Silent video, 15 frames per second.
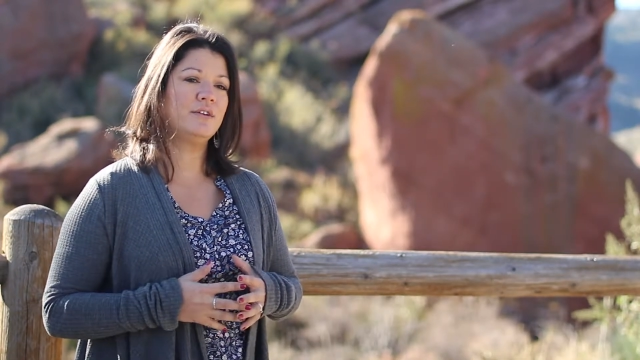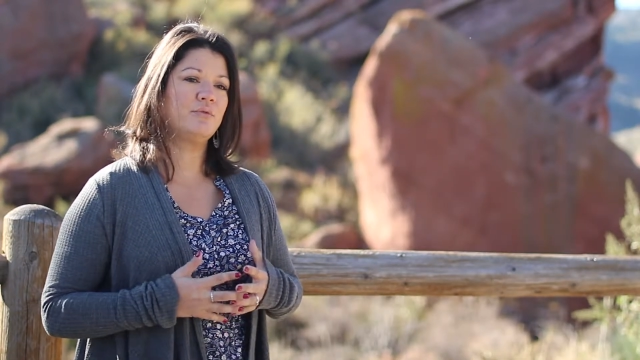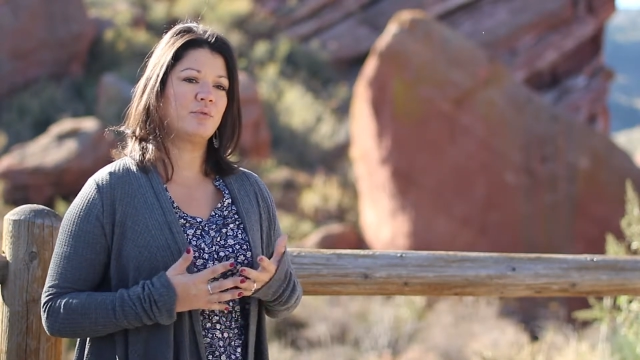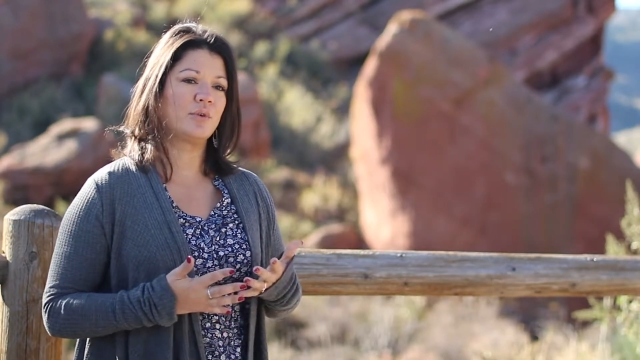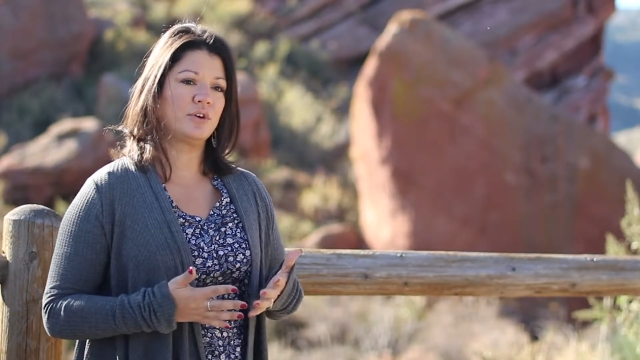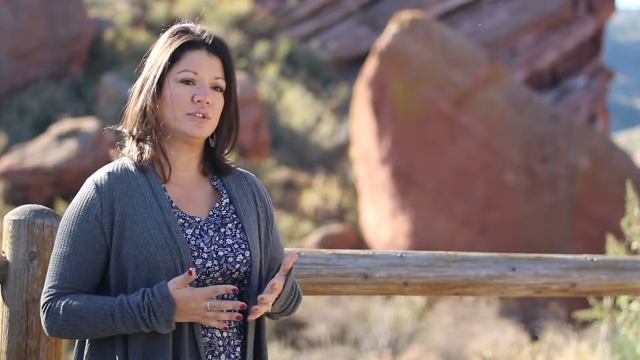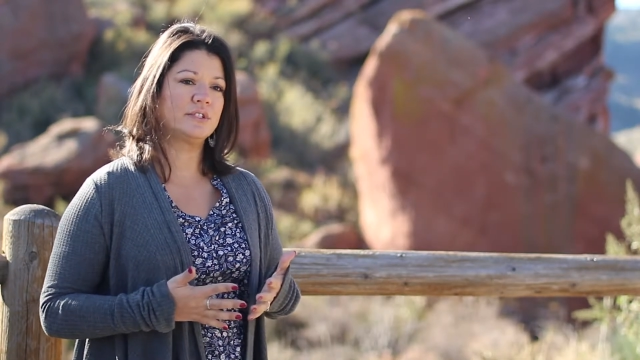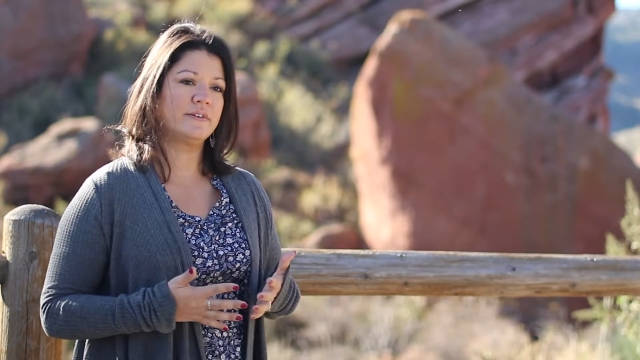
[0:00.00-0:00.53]
the
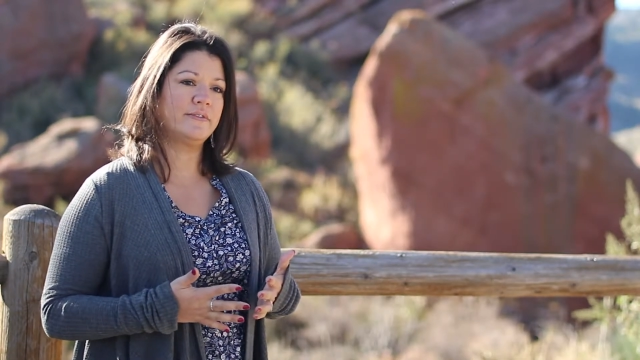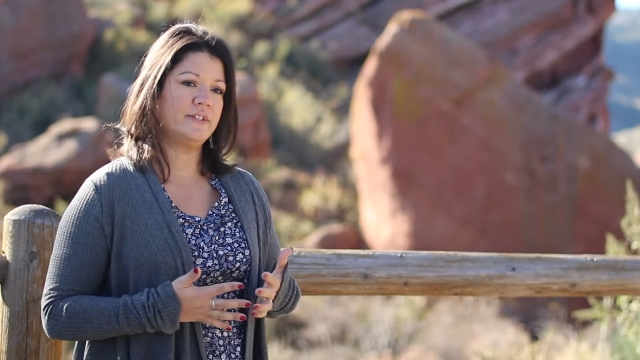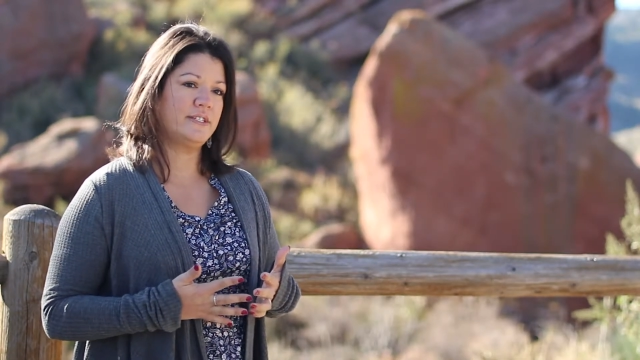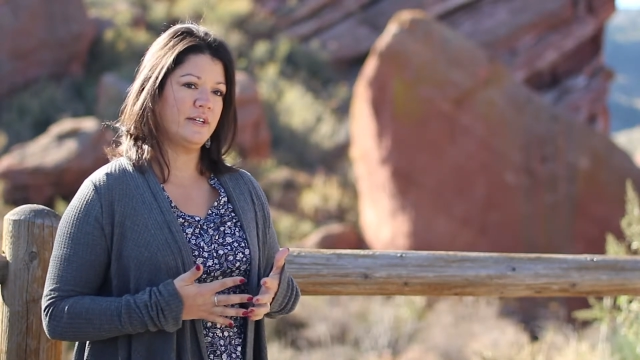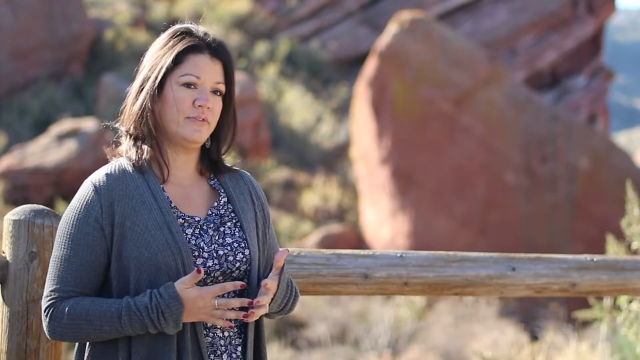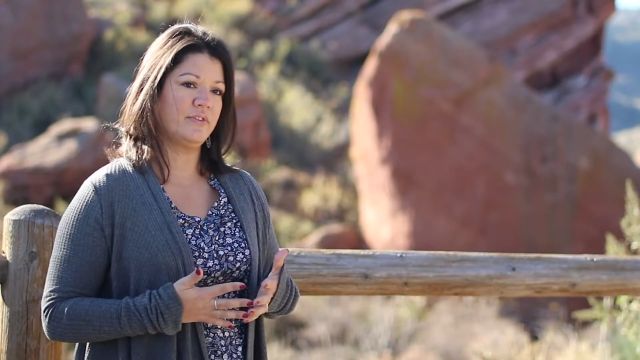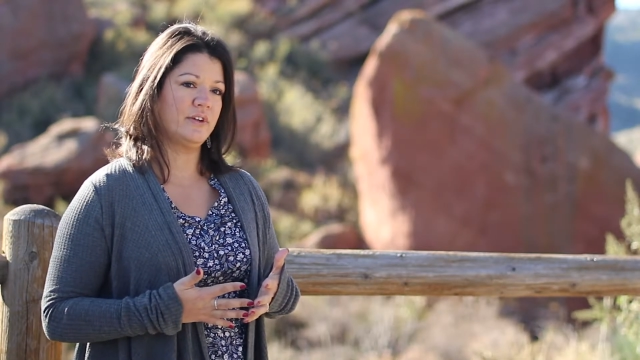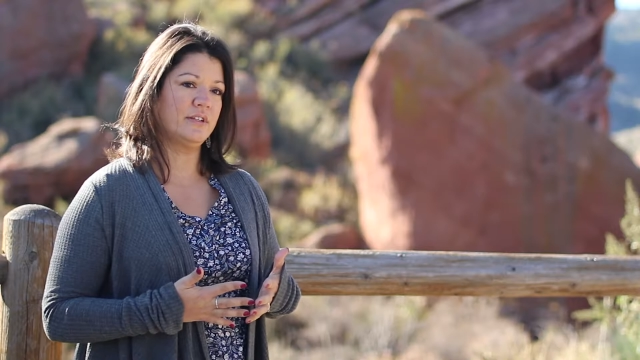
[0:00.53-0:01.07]
world of a
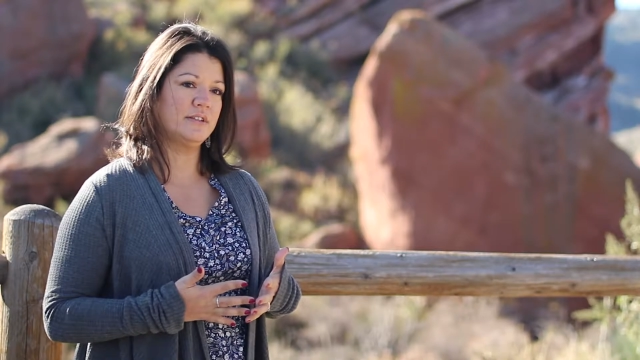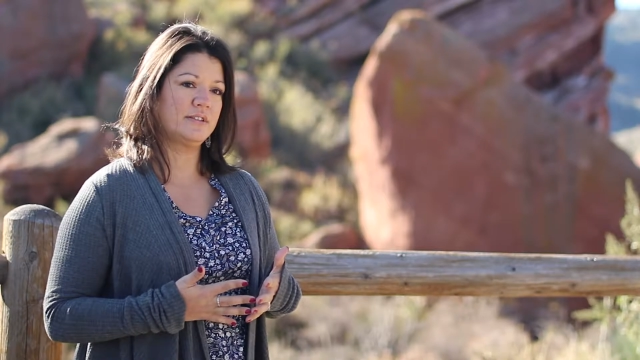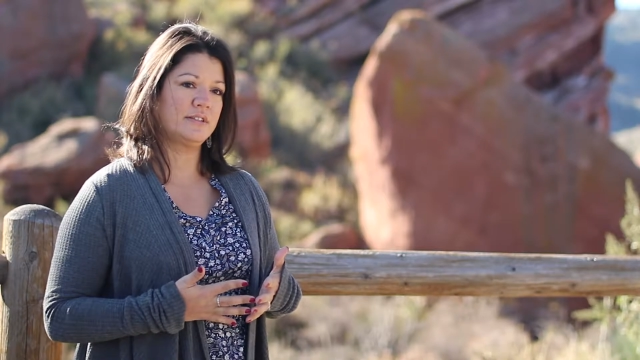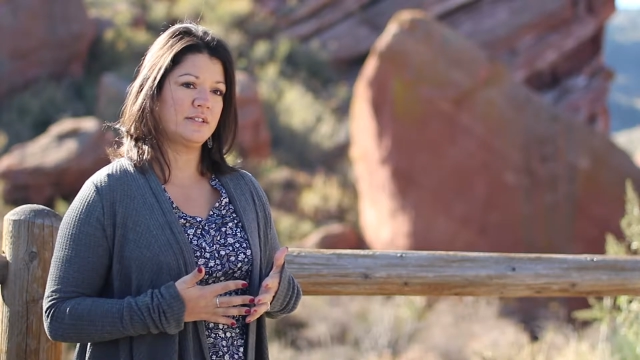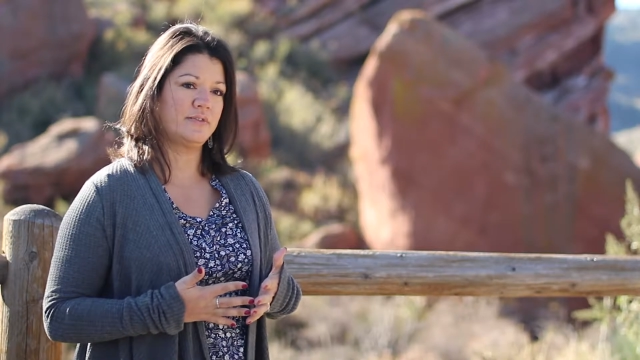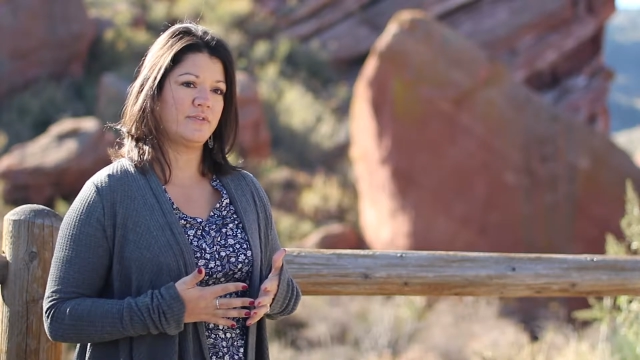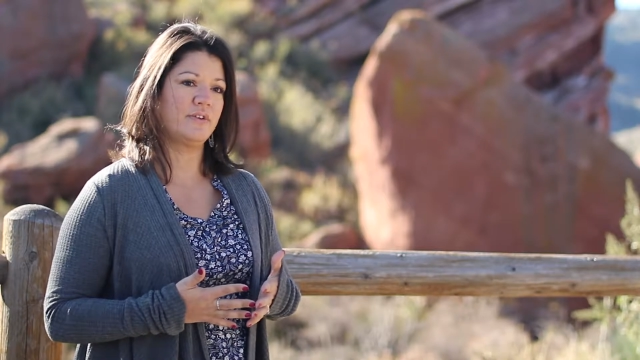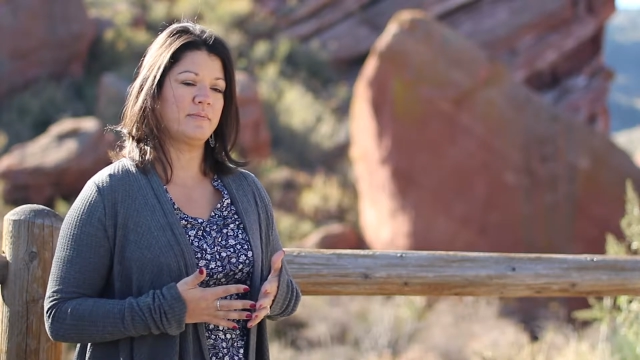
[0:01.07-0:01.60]
difference